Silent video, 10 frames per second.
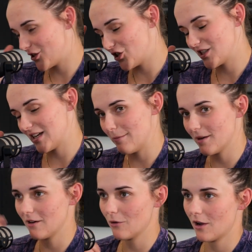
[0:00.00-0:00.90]
So she'd sleep
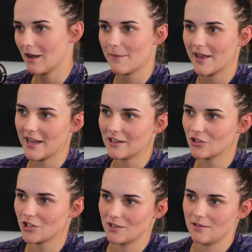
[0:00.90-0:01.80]
in a little eye
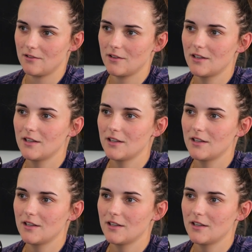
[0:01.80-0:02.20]
patch, and